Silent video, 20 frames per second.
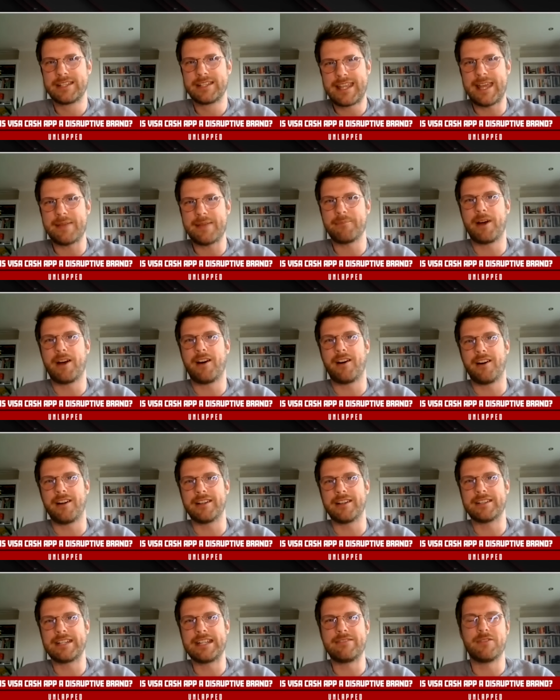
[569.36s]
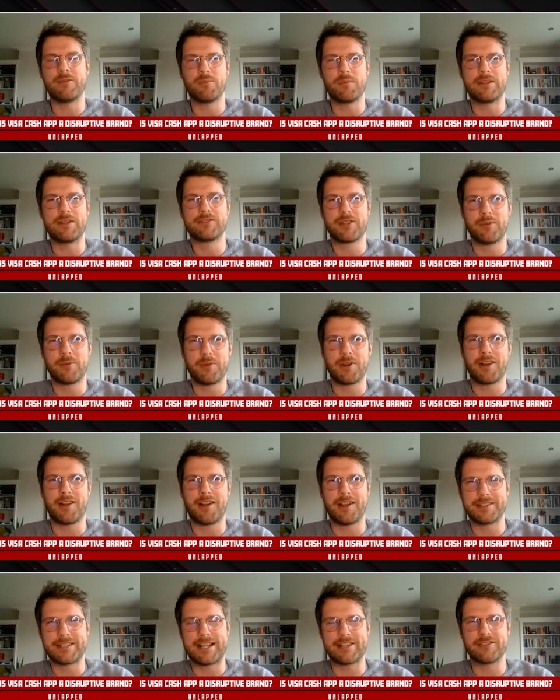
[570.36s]
get behind, even with someone
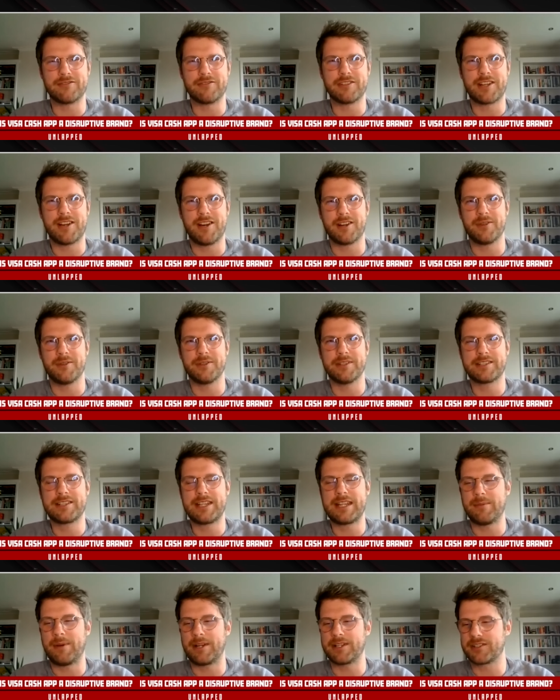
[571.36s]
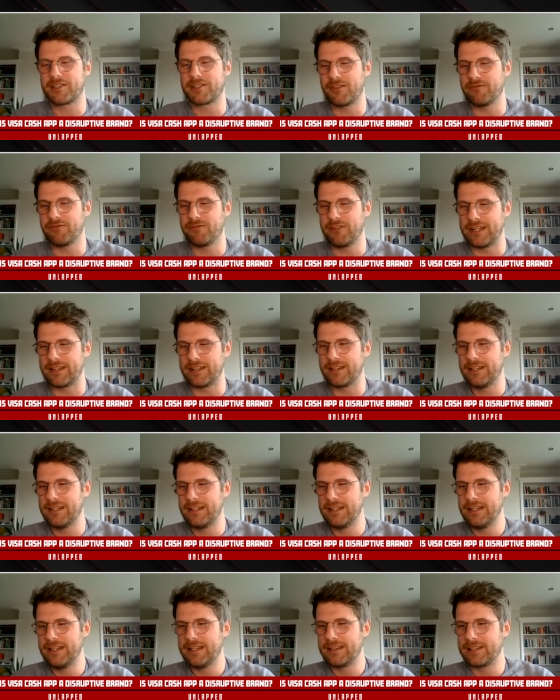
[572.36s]
like Daniel Ricciardo in the team. I just don't think
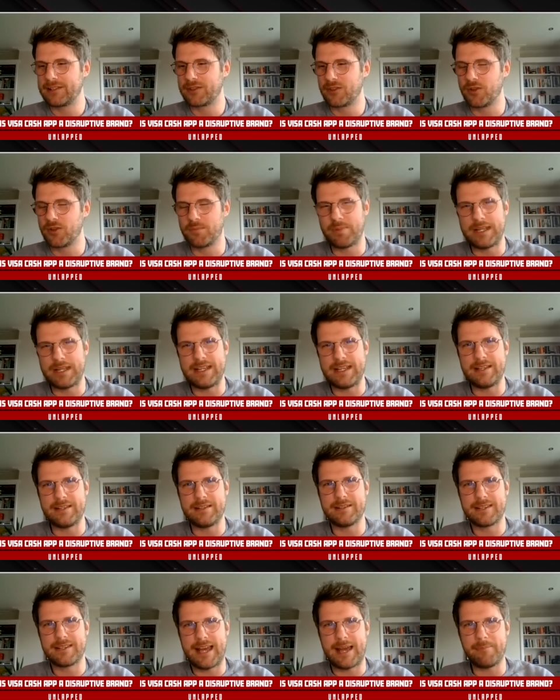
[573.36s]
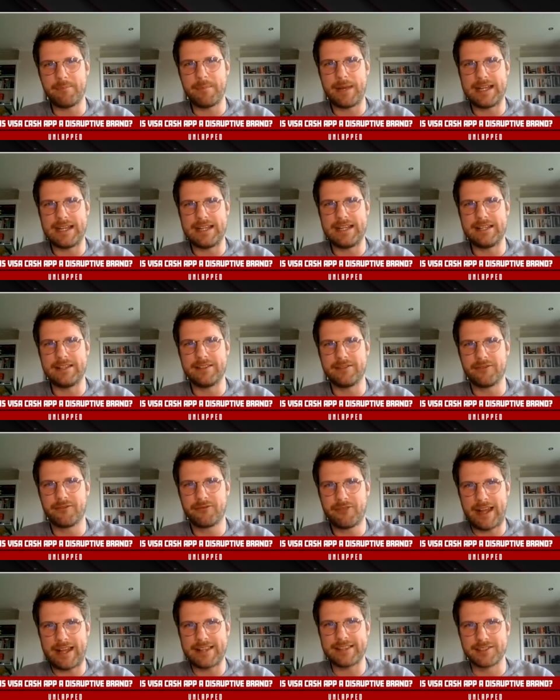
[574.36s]
there's going to be that many
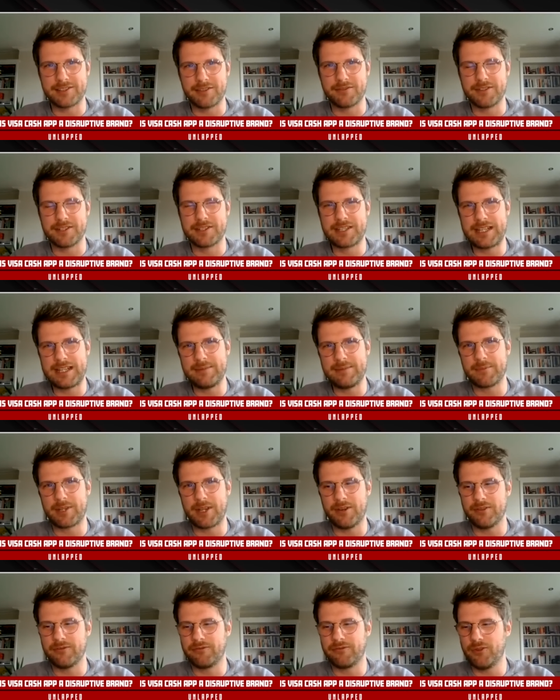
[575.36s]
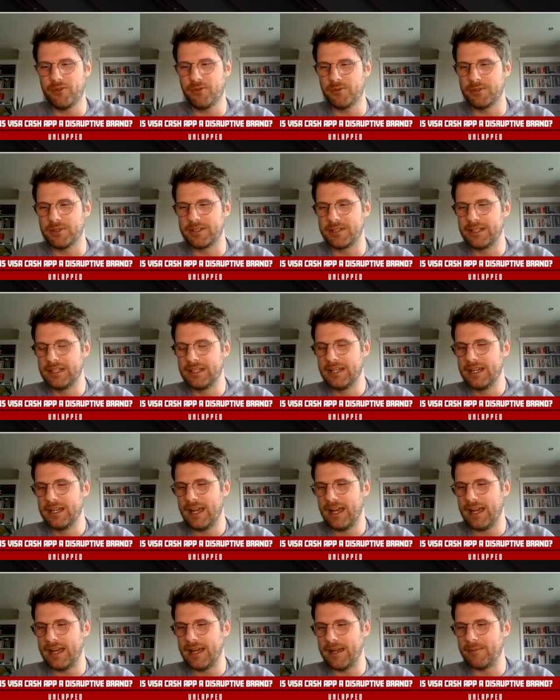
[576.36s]
fans of the team going forward.
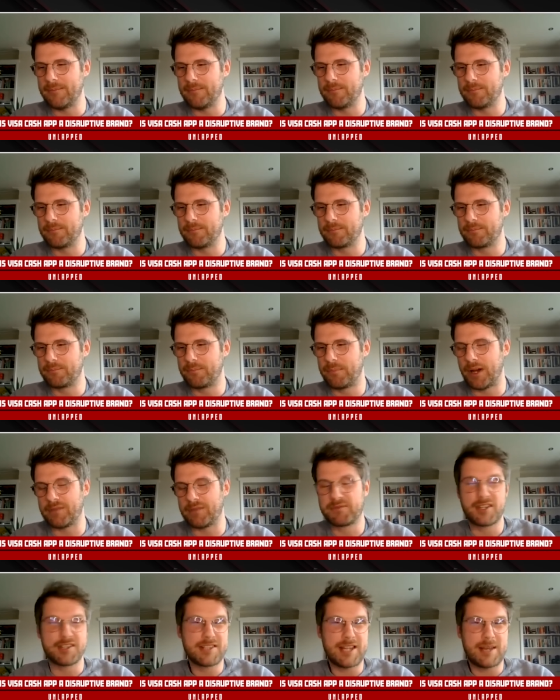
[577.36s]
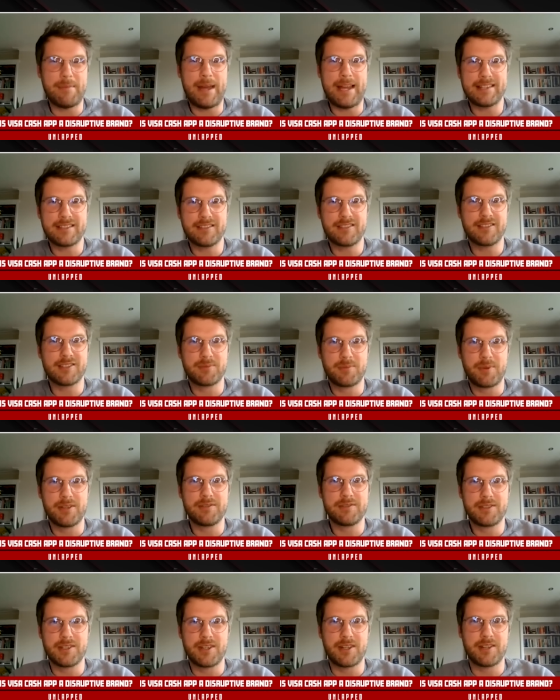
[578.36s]
Um, but does that matter? I
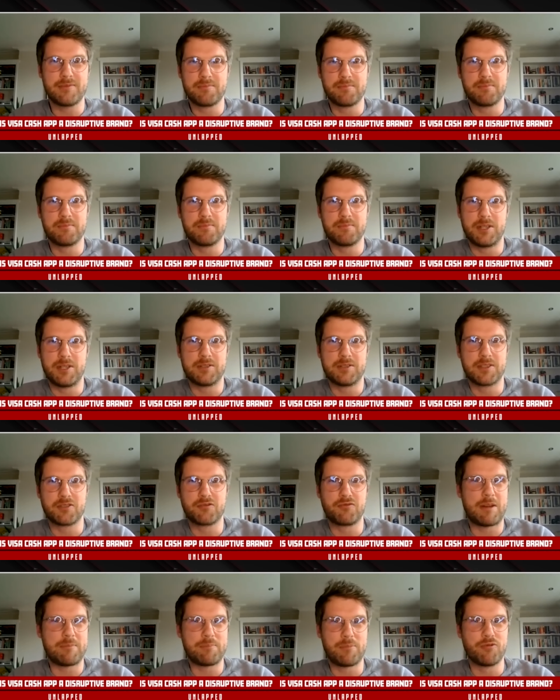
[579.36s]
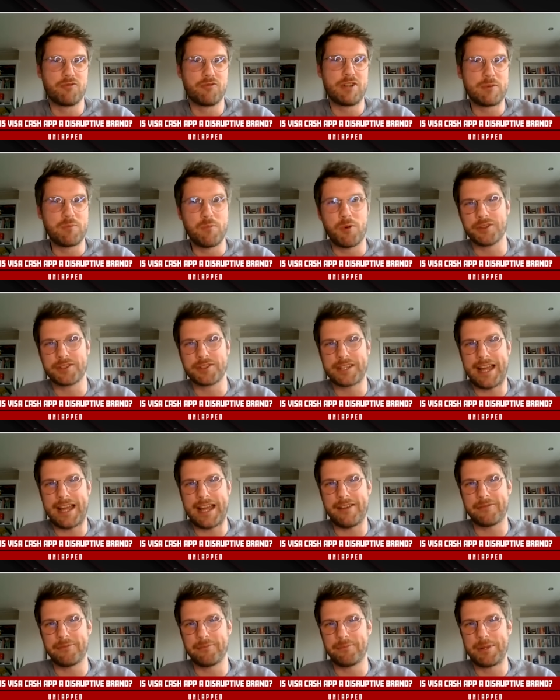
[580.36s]
suppose you know. Does Red Bull really want to
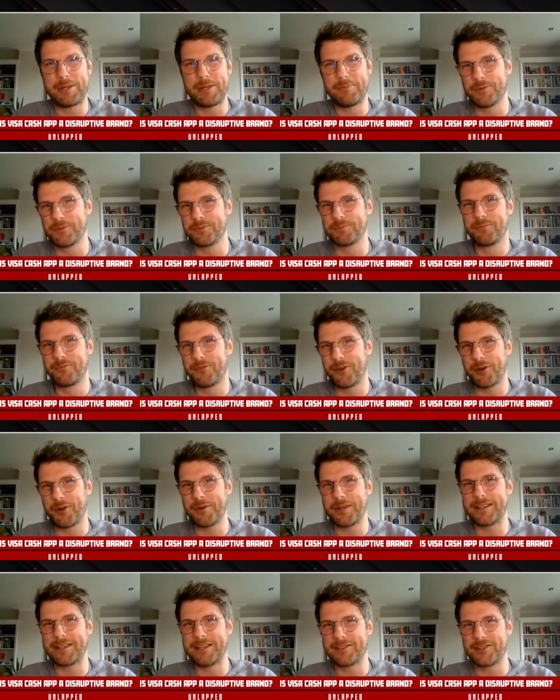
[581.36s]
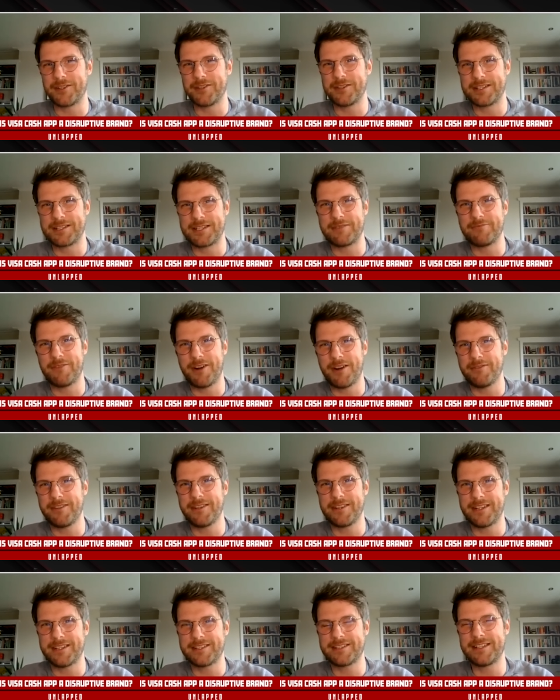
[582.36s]
have people following their junior team rather
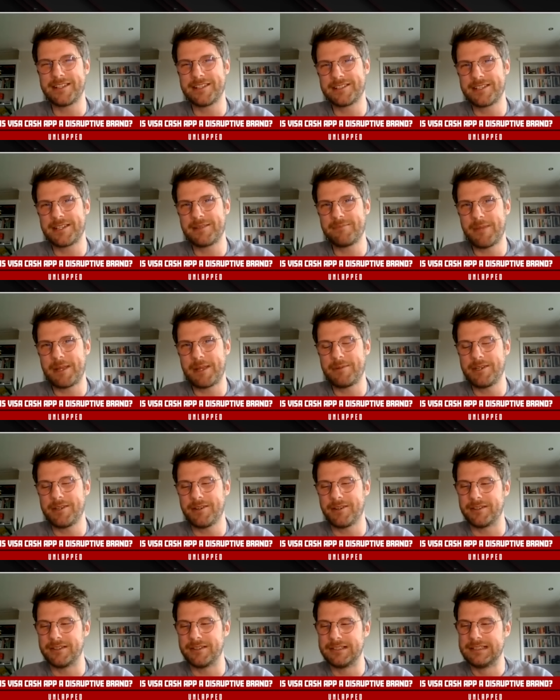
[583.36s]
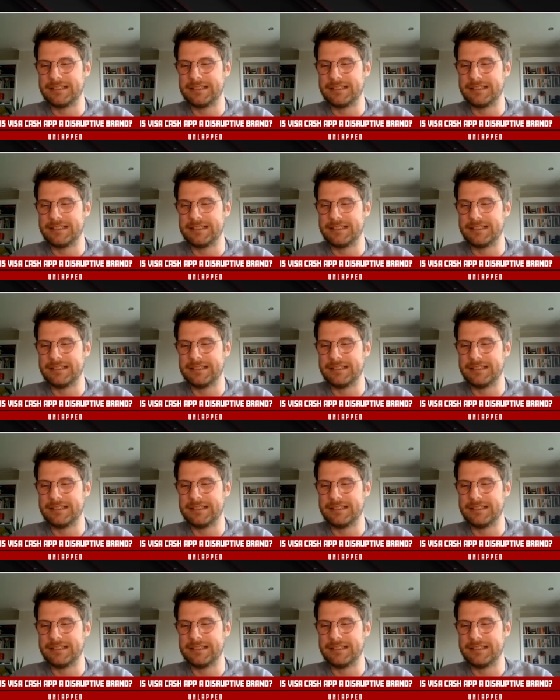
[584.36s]
than their senior team? Maybe not.